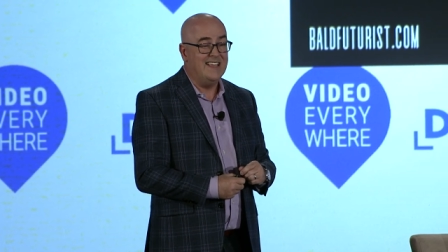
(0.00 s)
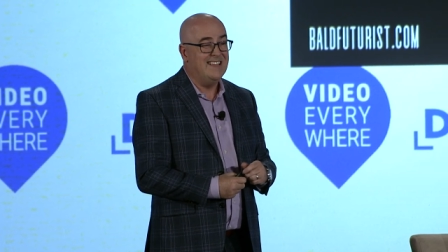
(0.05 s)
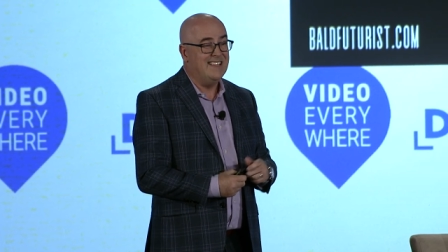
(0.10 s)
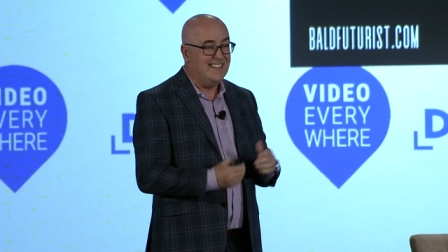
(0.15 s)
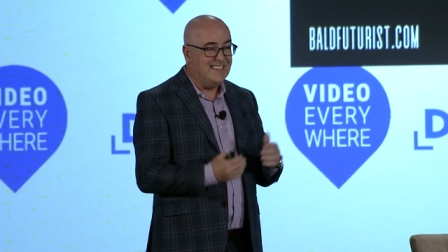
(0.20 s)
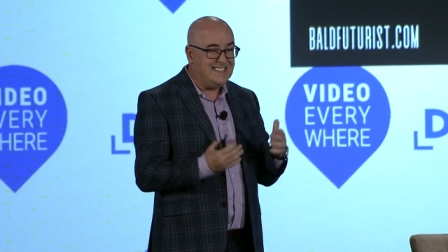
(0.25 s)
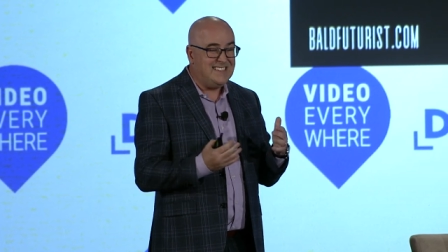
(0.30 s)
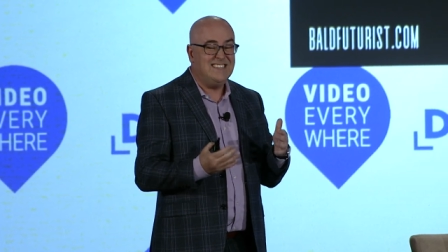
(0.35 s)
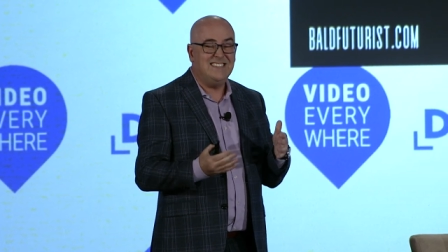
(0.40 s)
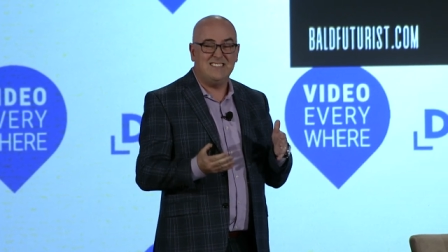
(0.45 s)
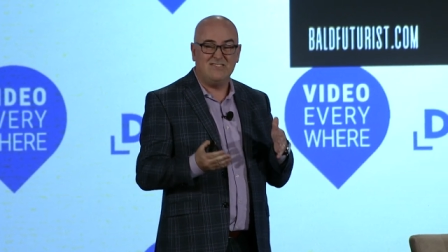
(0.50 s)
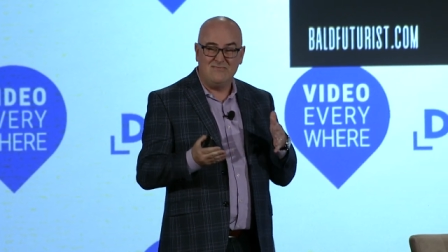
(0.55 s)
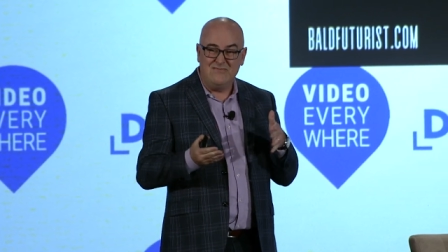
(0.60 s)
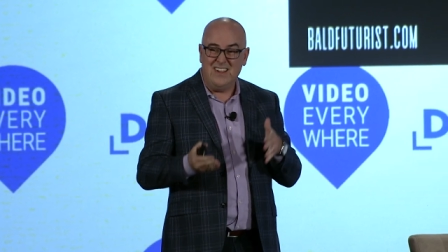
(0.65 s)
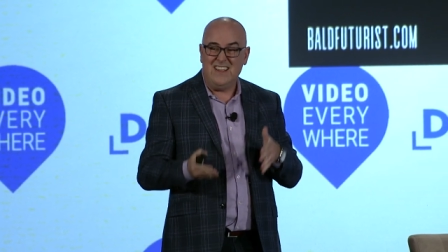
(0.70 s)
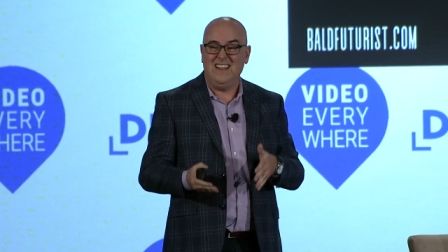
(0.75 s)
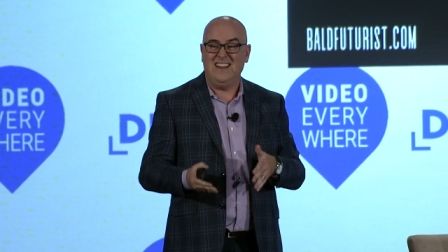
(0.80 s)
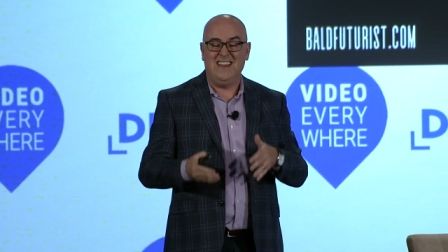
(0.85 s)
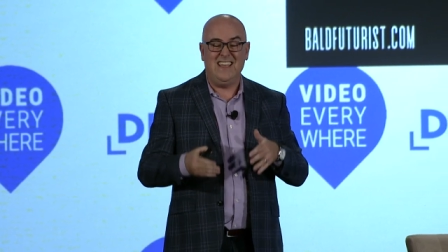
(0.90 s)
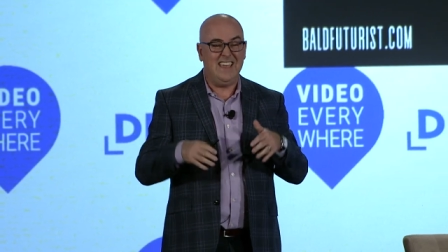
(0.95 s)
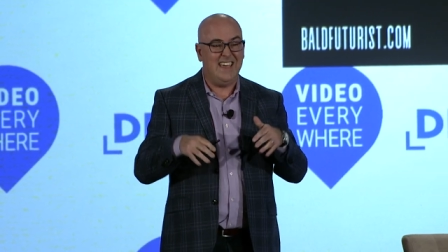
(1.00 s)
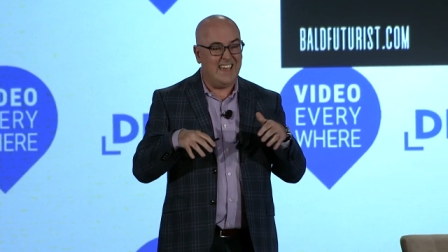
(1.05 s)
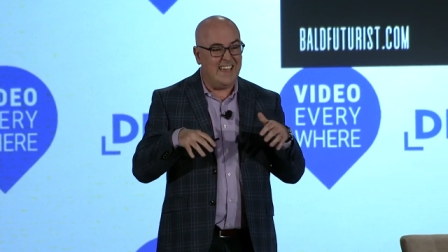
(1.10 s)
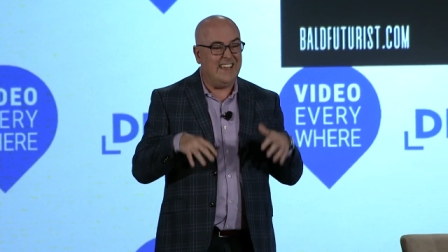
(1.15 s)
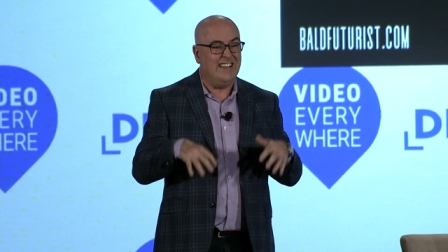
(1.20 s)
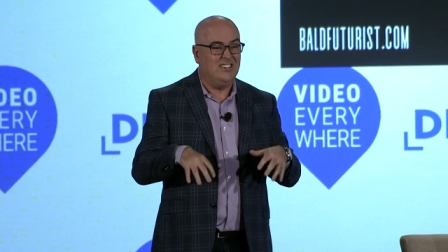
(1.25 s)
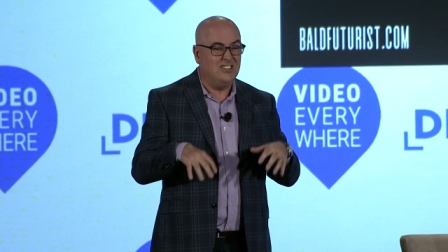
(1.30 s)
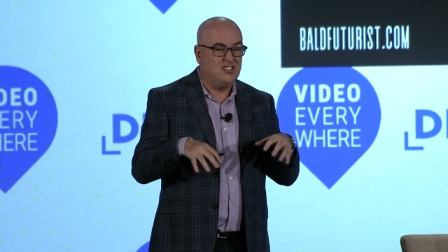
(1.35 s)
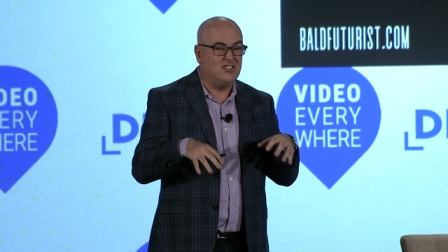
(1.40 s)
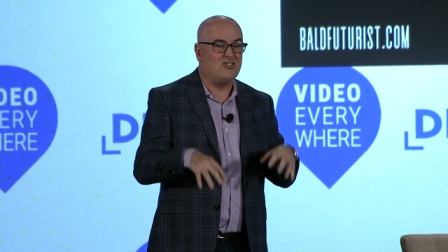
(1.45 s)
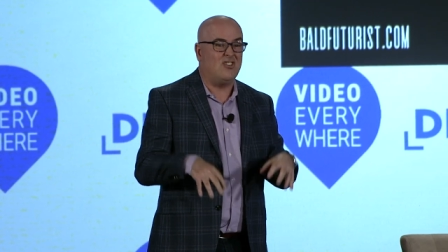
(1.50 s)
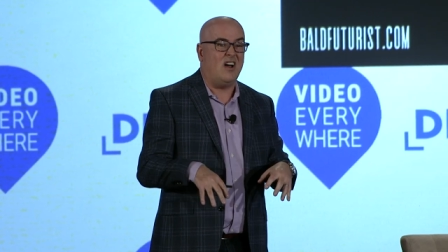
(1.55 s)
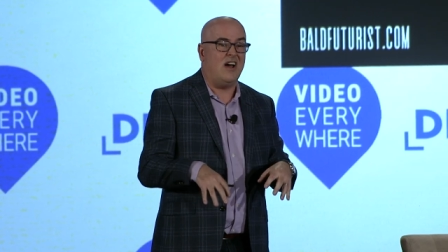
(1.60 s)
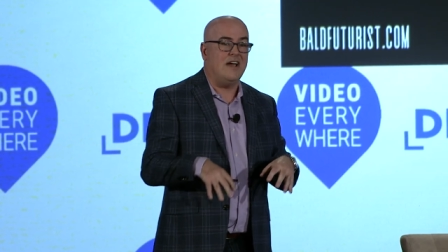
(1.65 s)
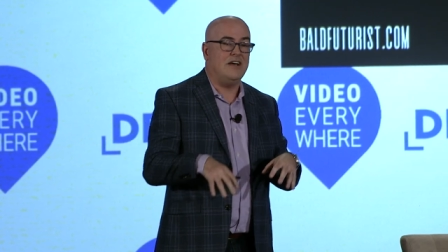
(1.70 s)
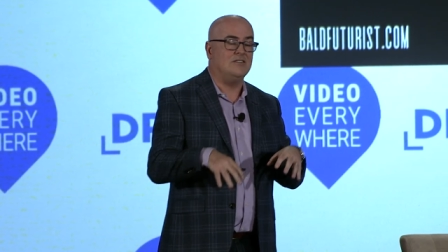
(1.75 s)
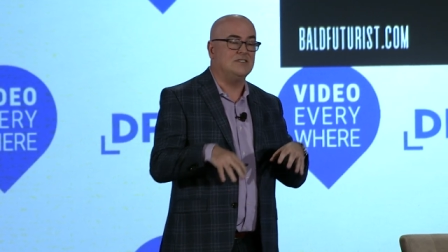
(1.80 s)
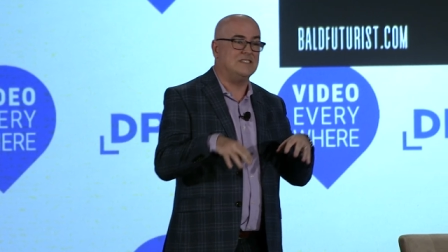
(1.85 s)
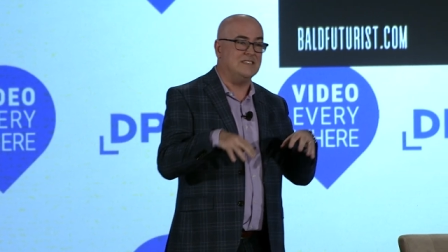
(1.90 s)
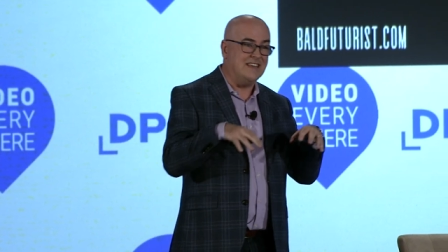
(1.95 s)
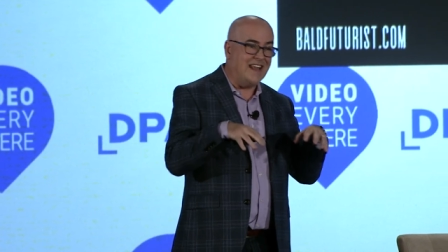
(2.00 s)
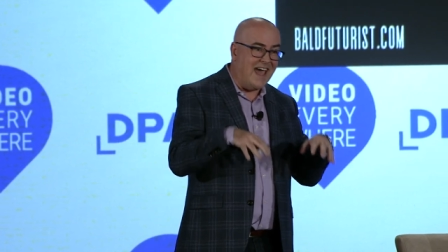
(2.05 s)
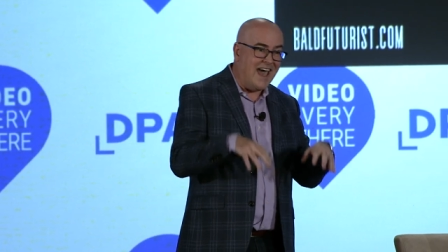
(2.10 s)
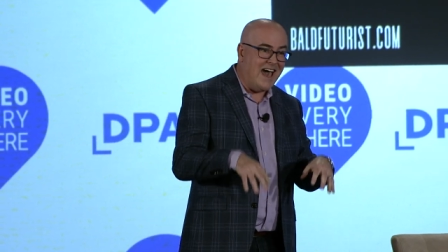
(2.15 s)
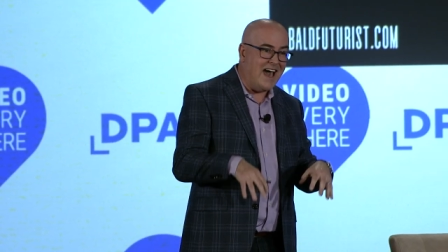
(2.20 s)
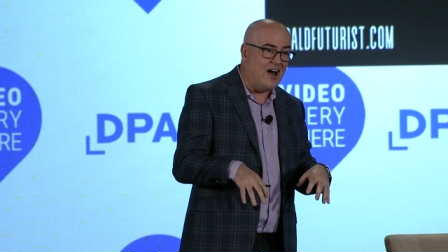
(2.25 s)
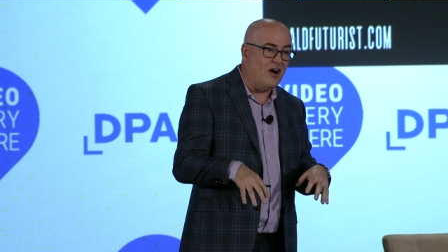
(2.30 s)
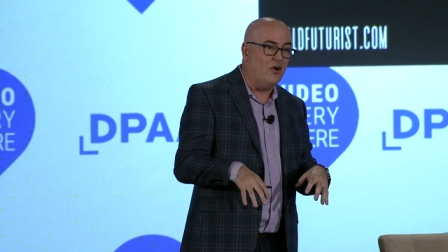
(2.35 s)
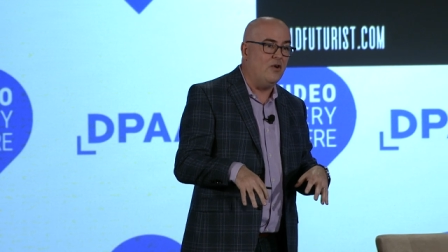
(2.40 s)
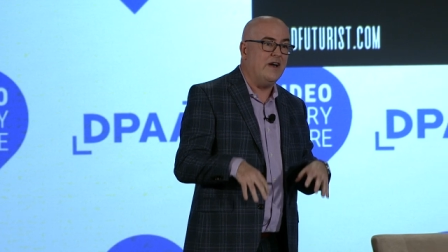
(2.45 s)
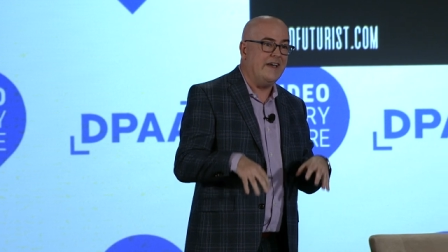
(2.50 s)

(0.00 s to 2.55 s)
This is really in trials now